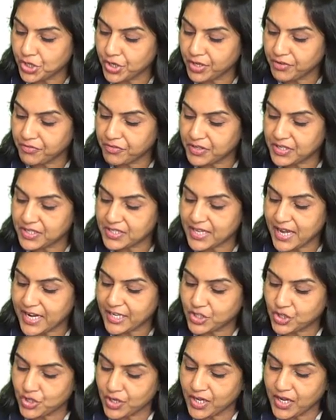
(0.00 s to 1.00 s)
If it is
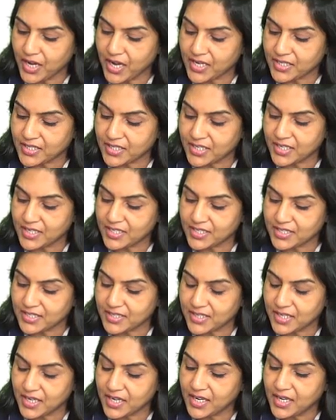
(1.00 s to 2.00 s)
actually asked, it is
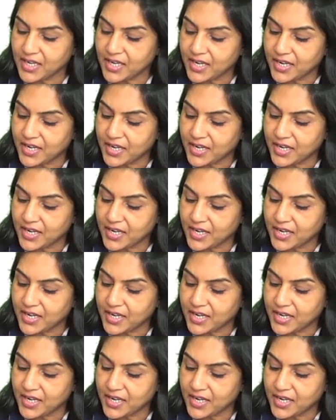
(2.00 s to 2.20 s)
the